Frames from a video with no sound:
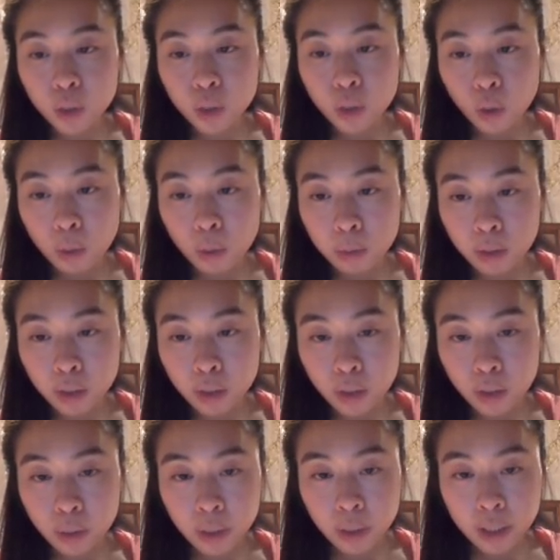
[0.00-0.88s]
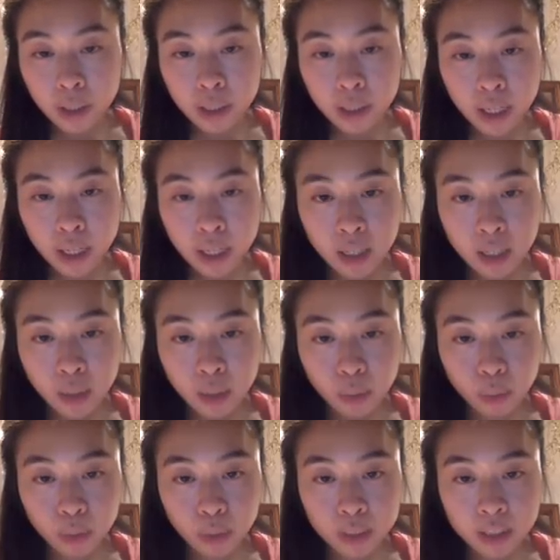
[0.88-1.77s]
So I'm going to go ahead and
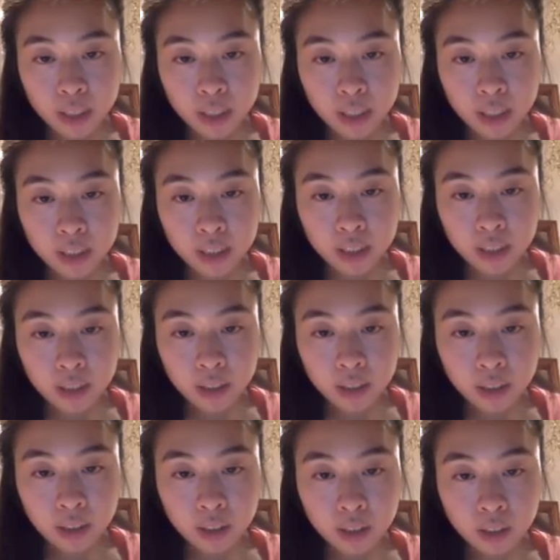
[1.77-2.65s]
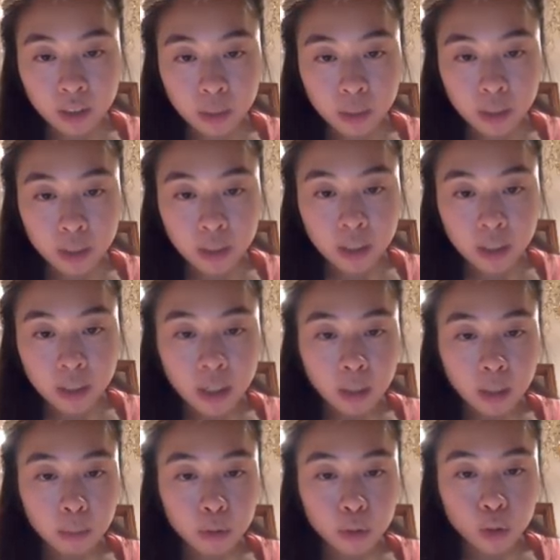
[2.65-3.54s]
resize it a little bit.
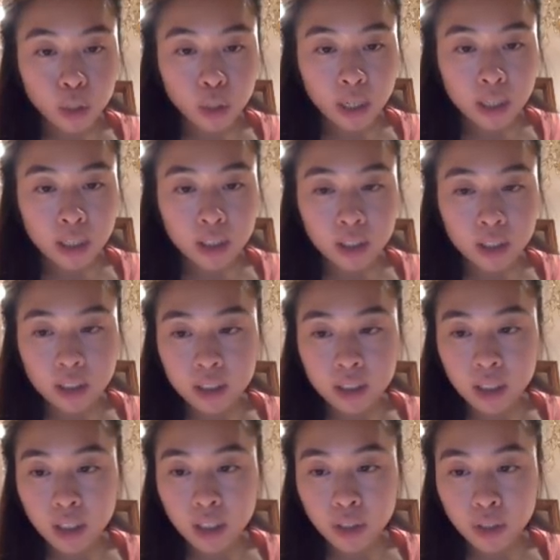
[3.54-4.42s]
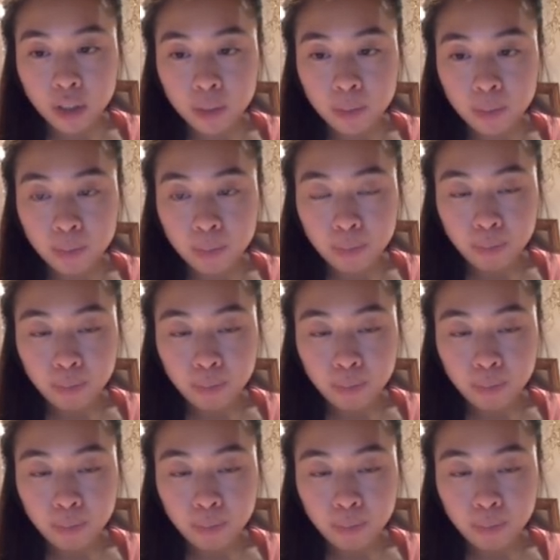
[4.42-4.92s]
I'm going to drag it to the center.